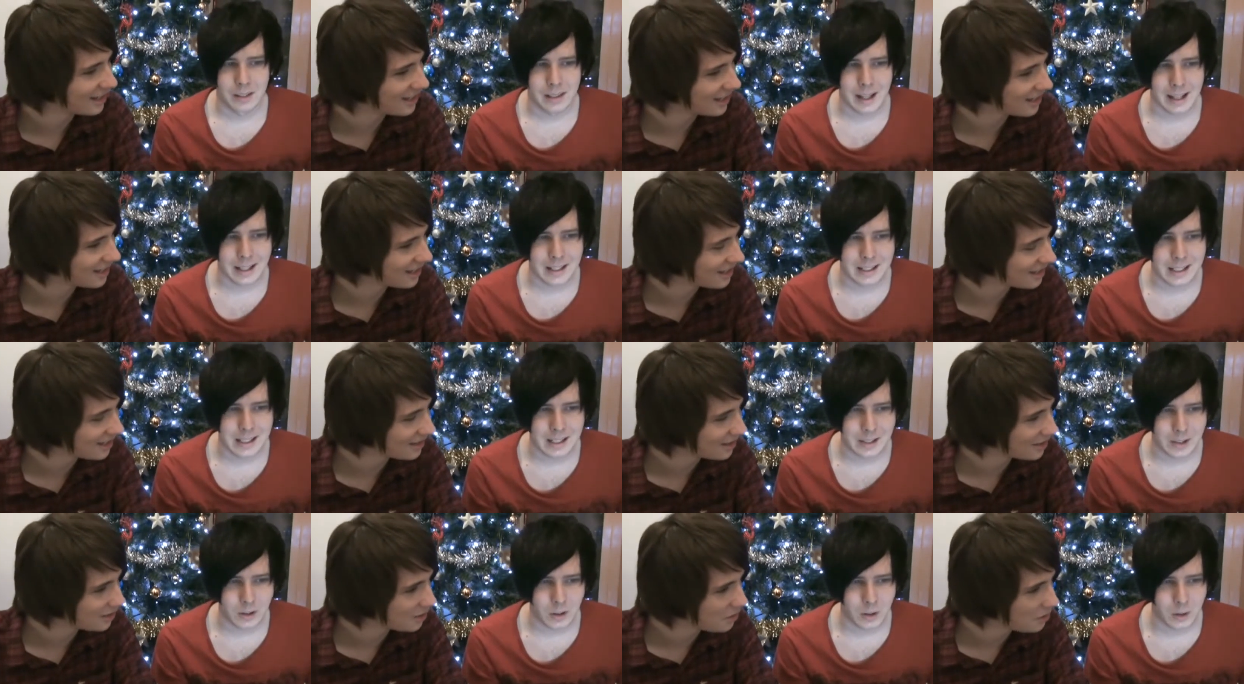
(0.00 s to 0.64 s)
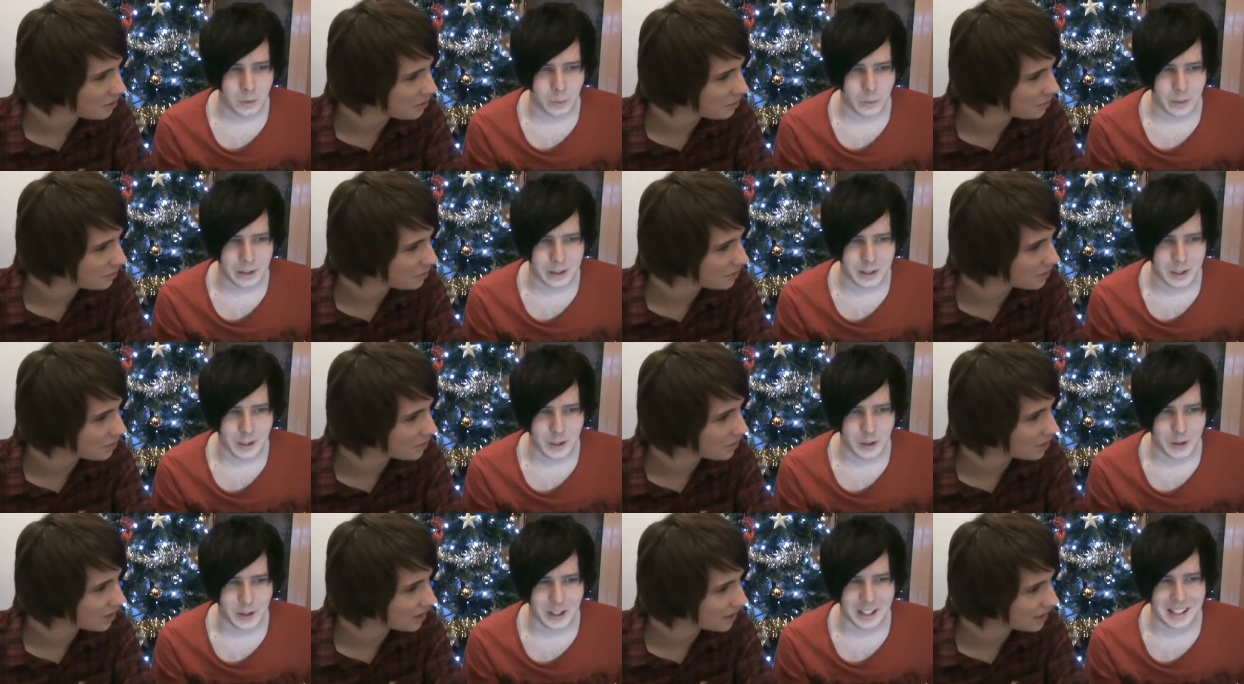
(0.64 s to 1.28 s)
Speaker 1: That is all with
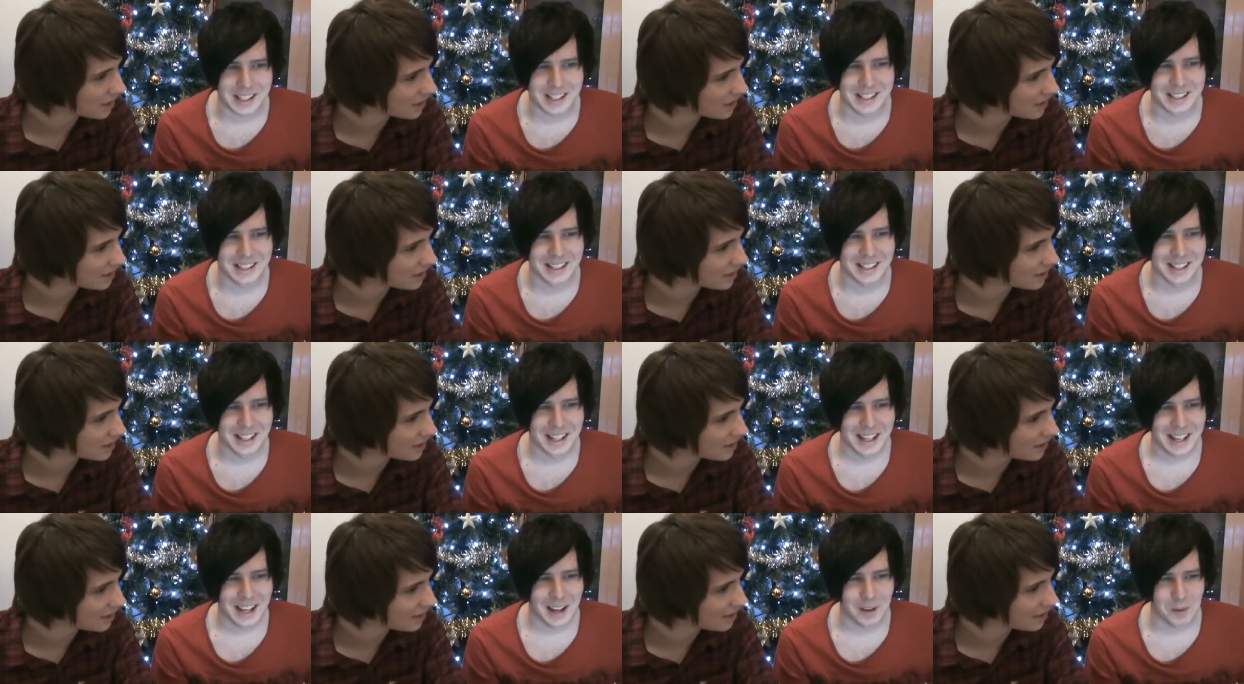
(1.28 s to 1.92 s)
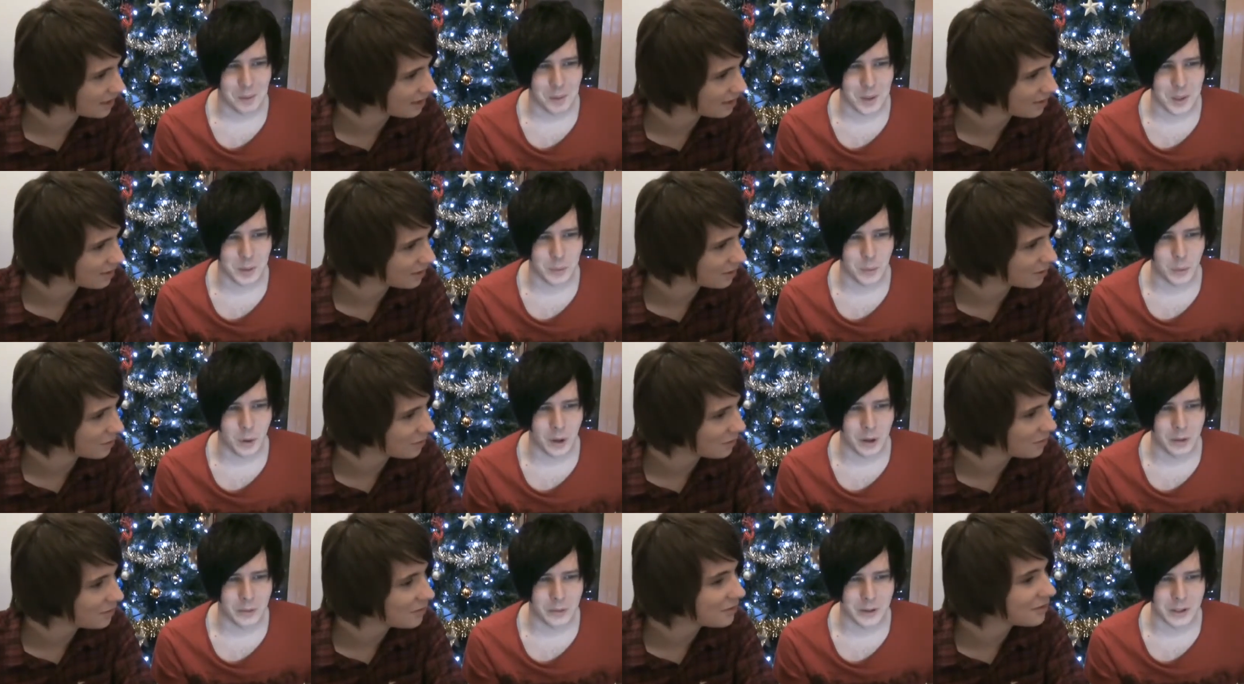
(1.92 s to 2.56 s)
Tris. It was a
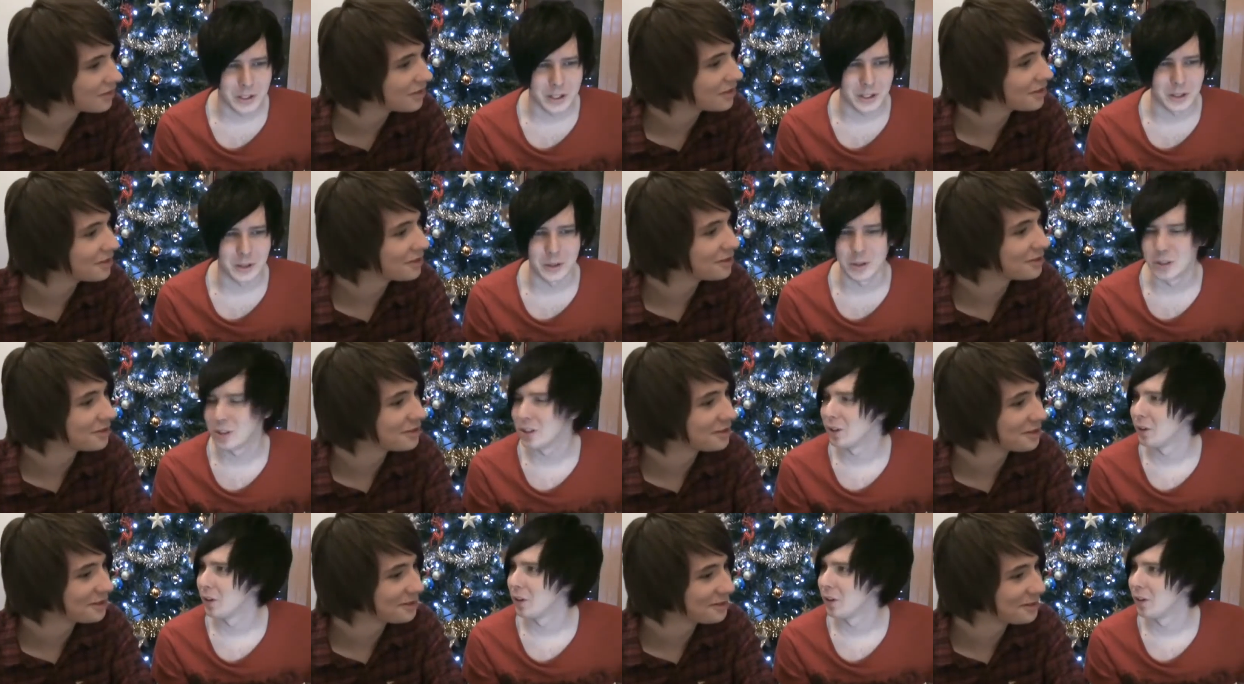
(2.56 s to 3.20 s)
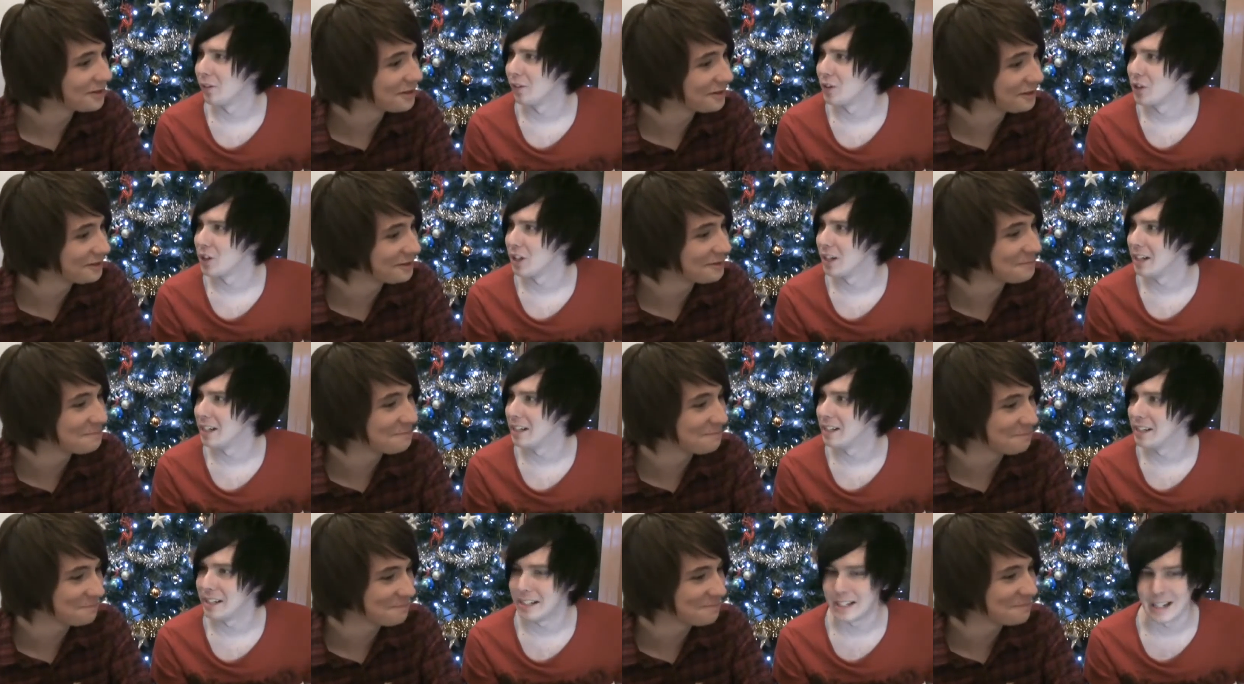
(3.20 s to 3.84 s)
walrus who stole your
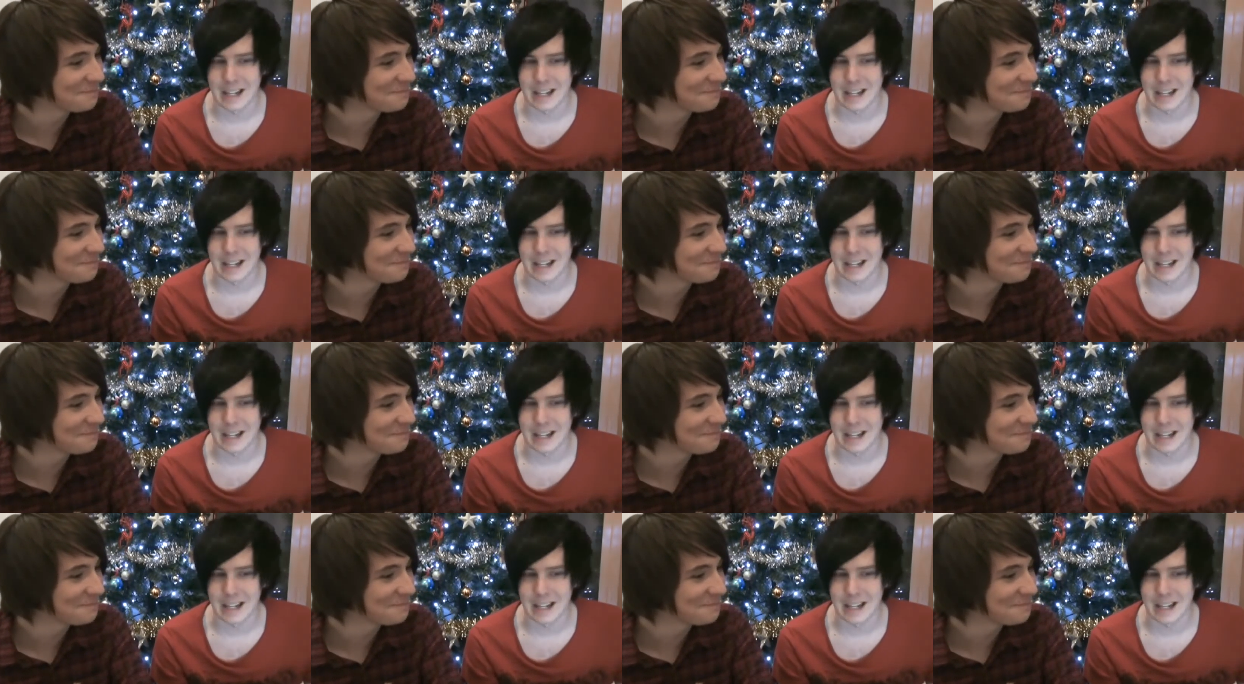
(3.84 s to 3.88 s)
virginity,